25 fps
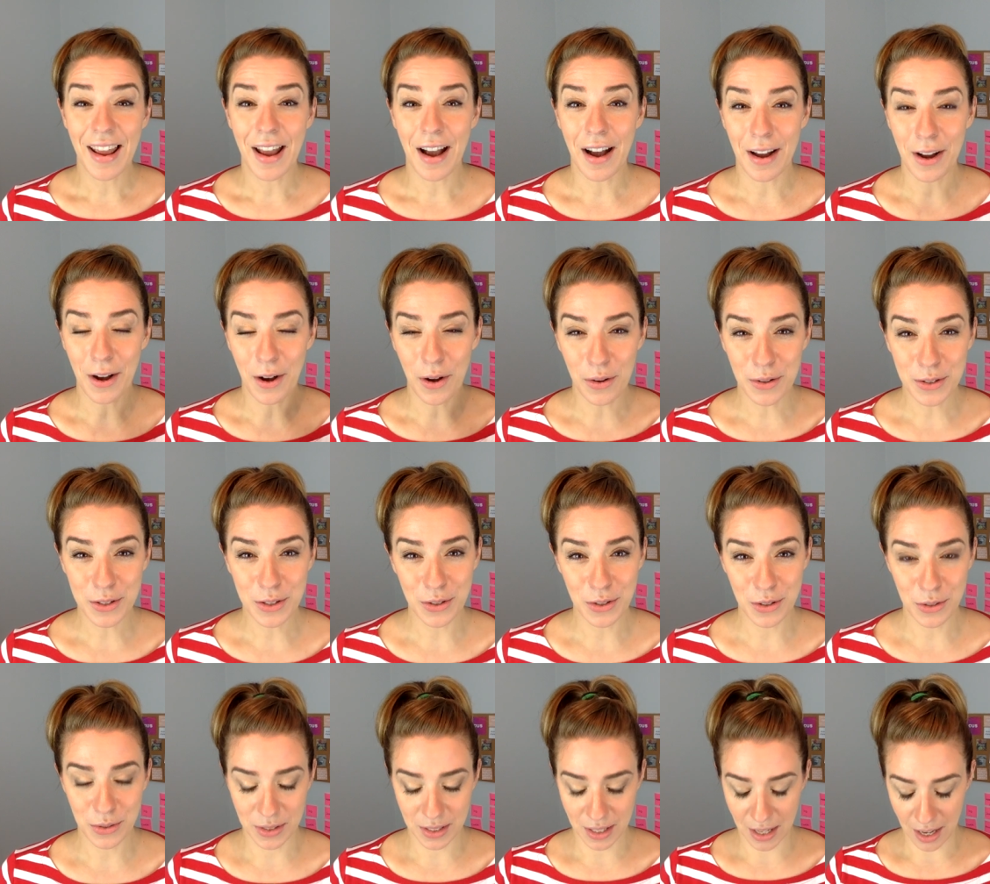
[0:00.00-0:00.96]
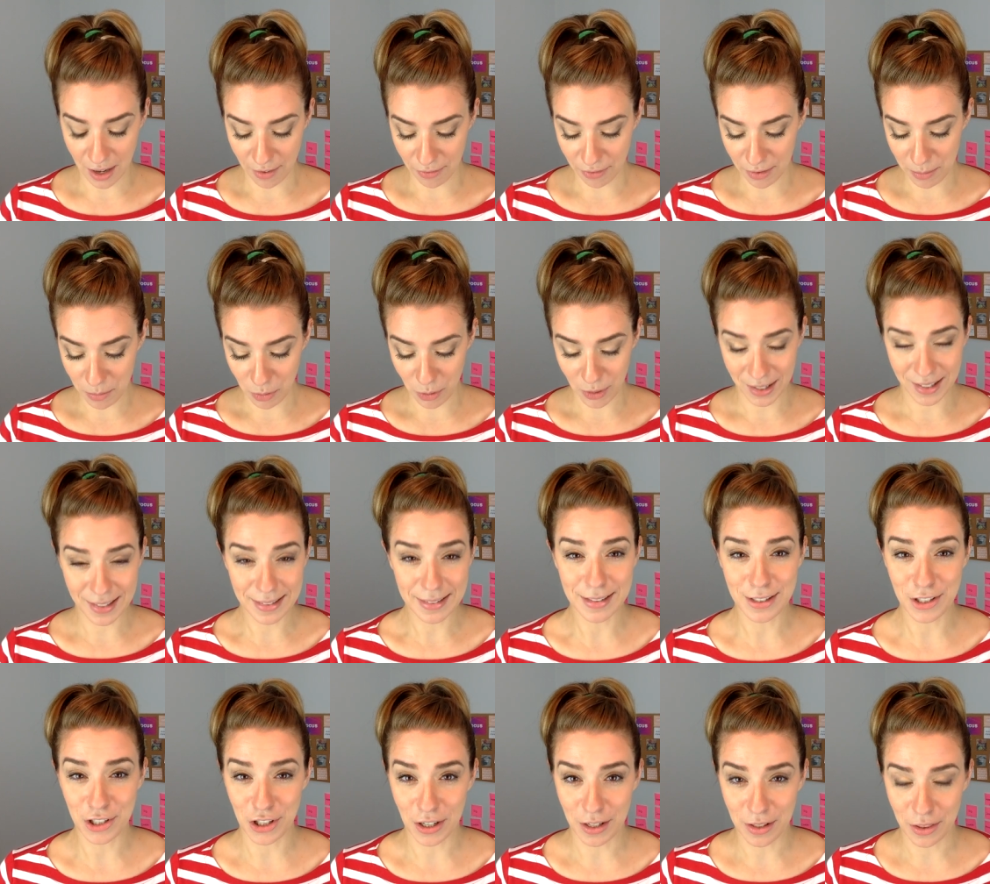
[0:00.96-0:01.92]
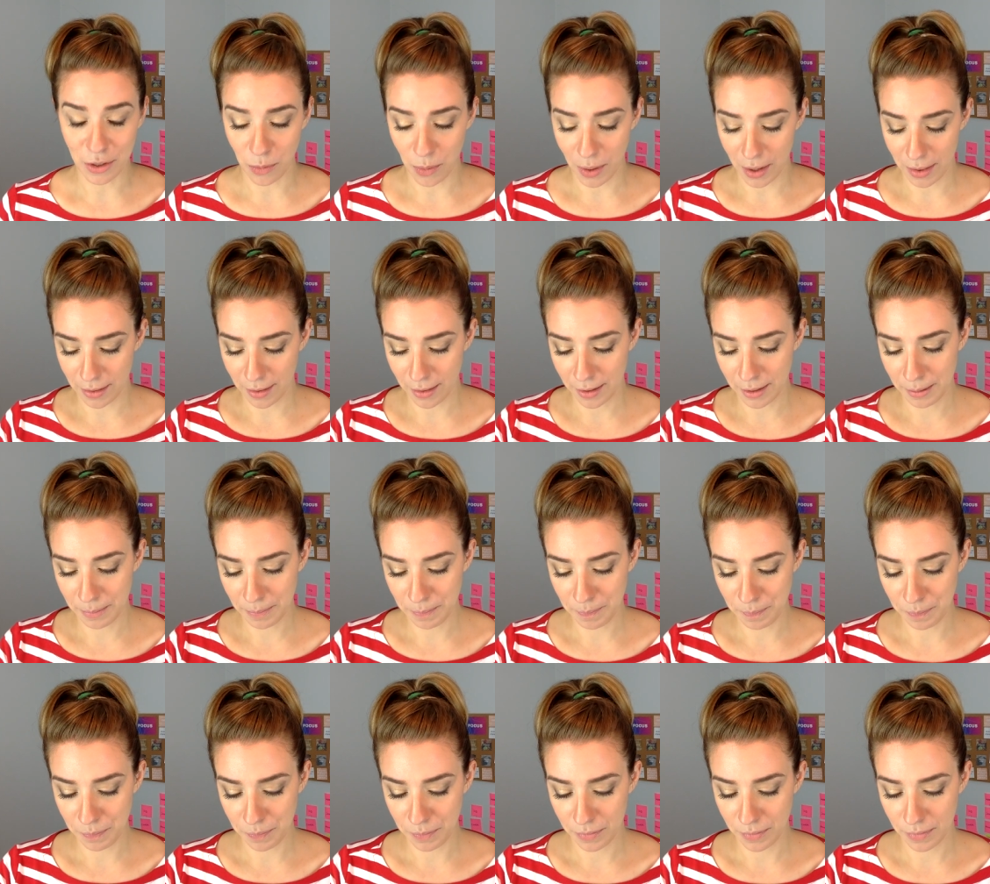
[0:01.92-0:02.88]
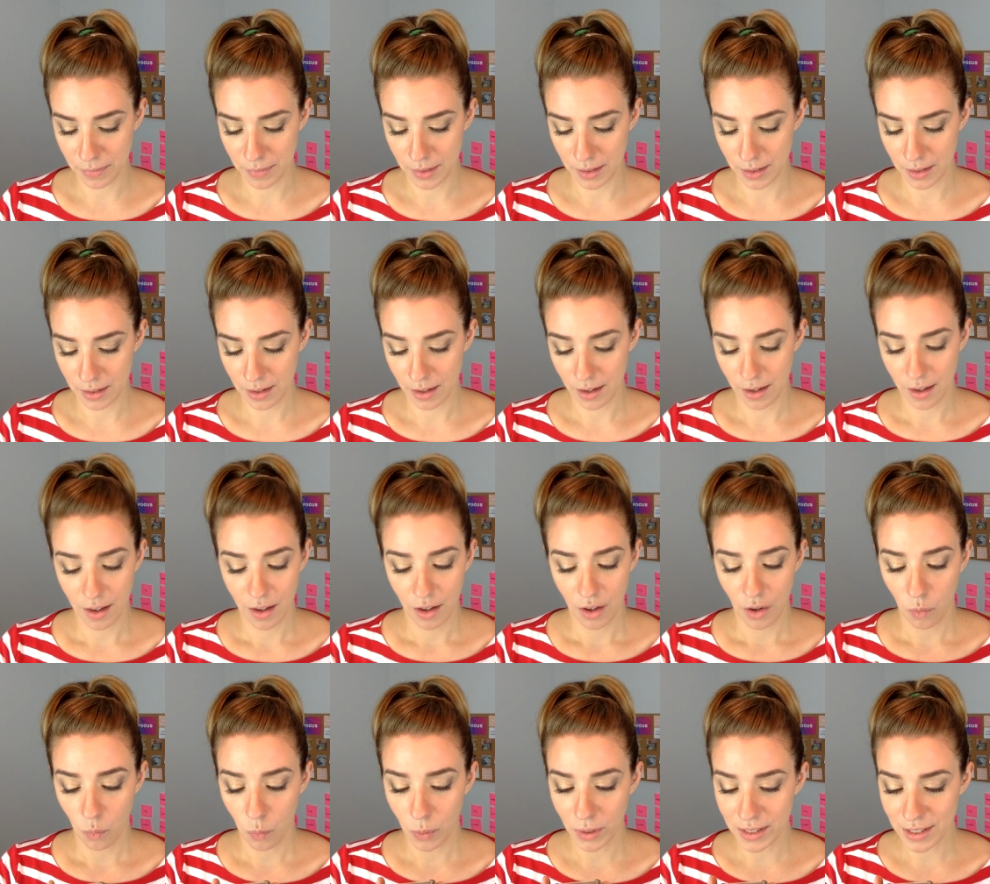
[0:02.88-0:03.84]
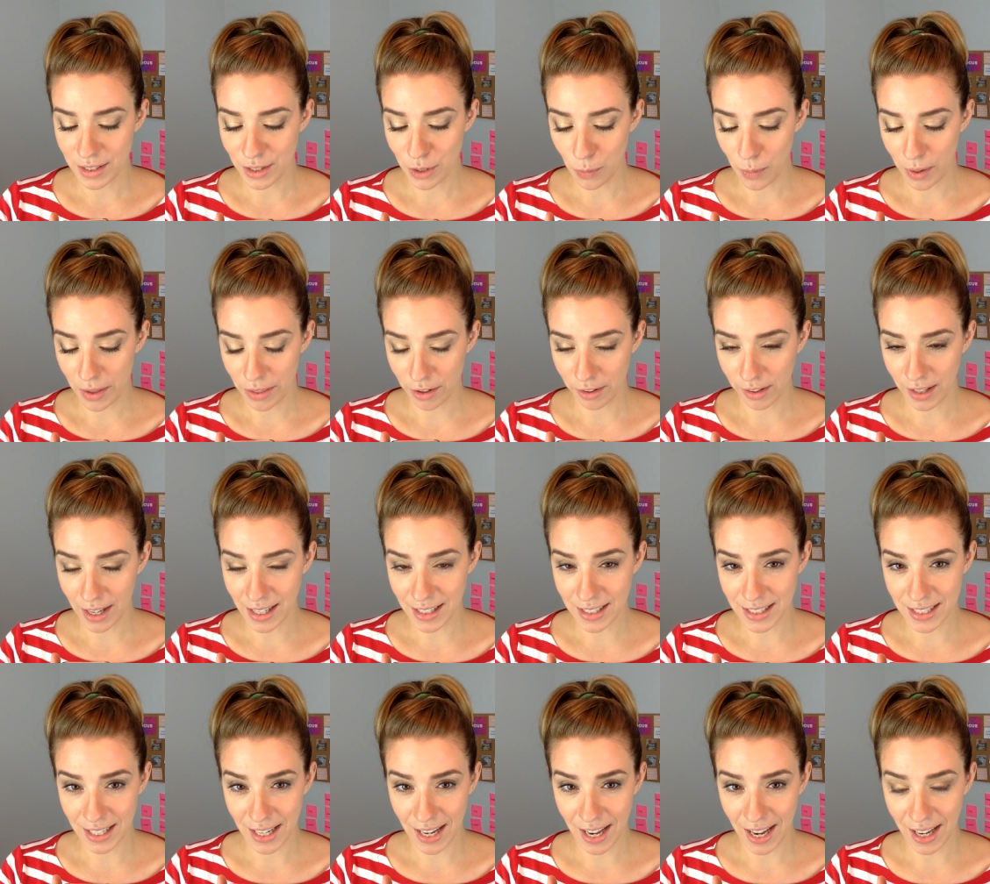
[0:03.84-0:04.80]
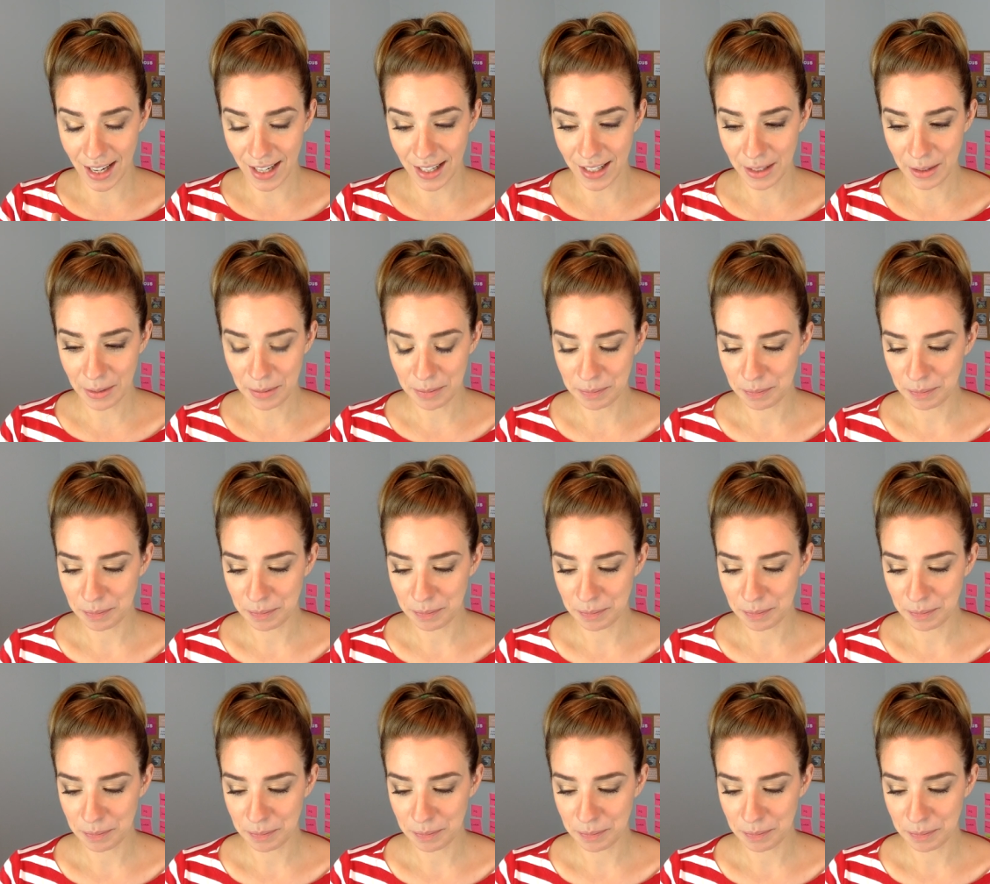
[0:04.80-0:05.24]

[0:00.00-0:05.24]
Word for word: I also use it every morning to check the weather. What's the weather like today?